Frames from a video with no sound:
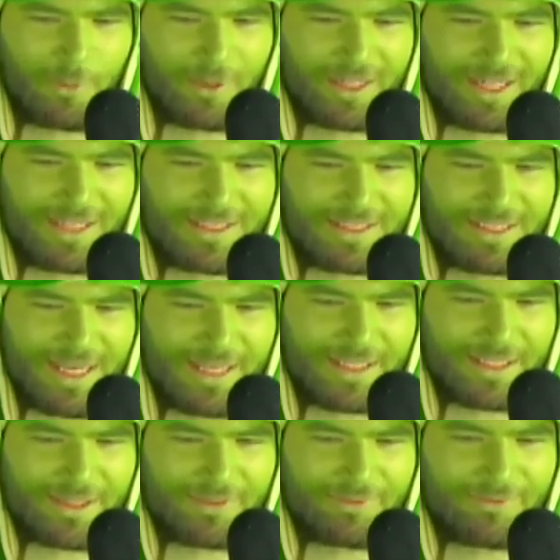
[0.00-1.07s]
when I
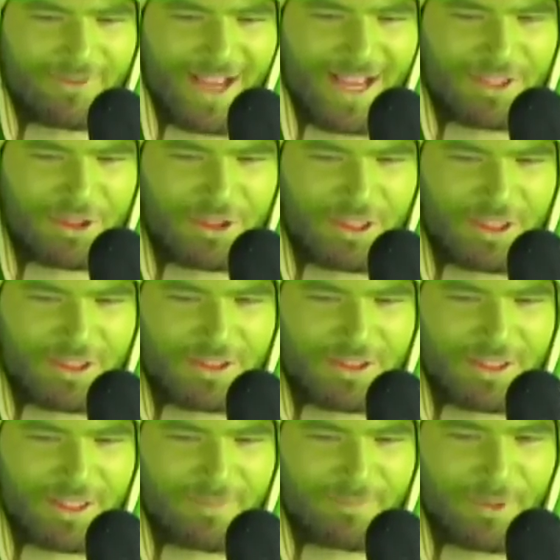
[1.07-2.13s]
date fat
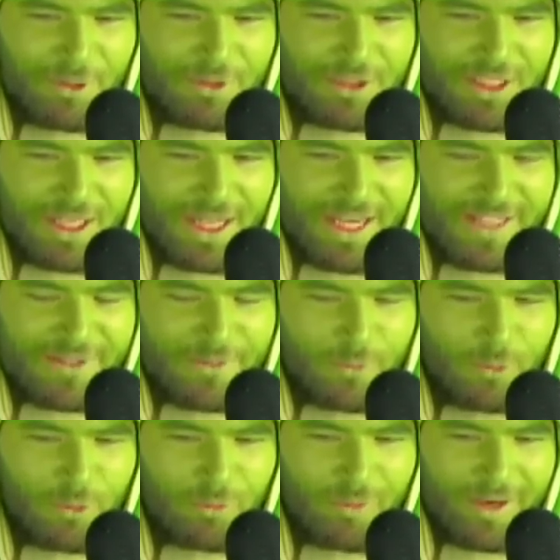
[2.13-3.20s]
chicks that most guys
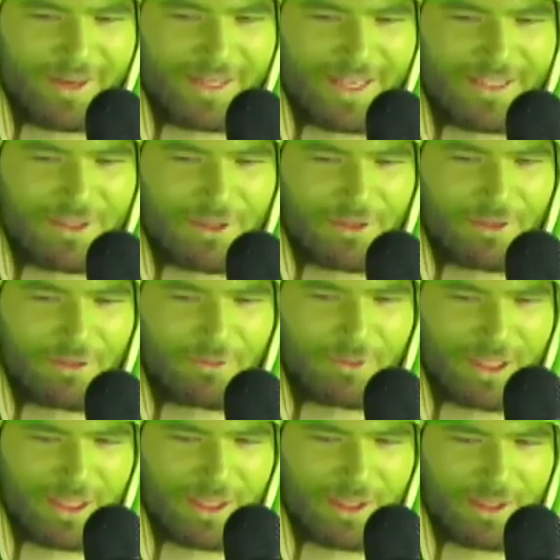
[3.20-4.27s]
will rate as a
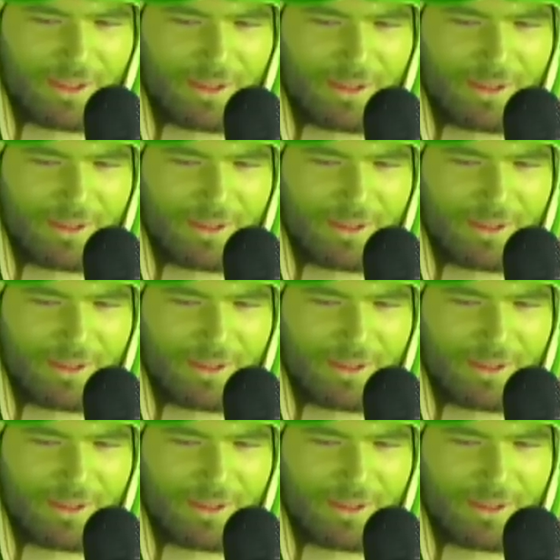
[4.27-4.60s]
3,